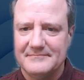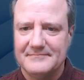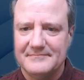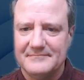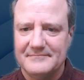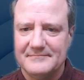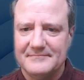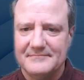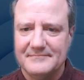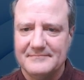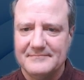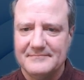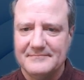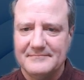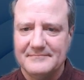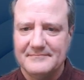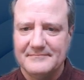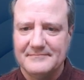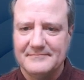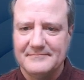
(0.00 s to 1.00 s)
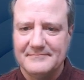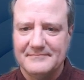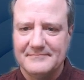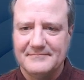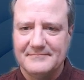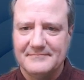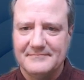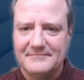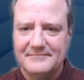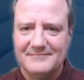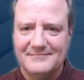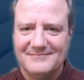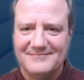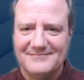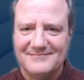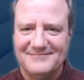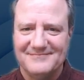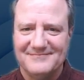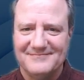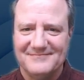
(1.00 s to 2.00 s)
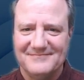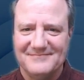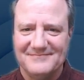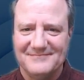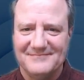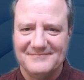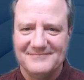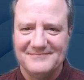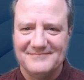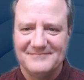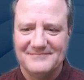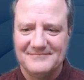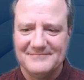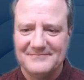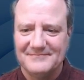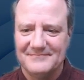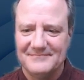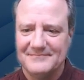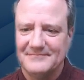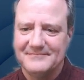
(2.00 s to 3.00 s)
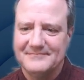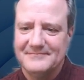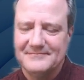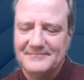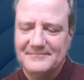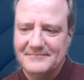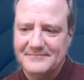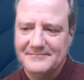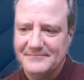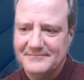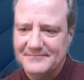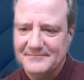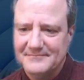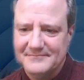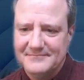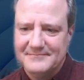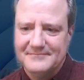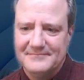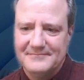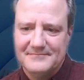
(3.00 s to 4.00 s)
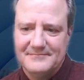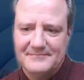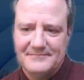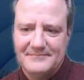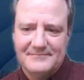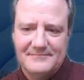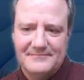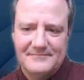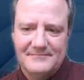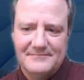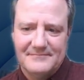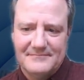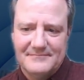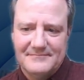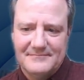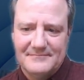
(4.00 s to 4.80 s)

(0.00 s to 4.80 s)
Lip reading: (silent)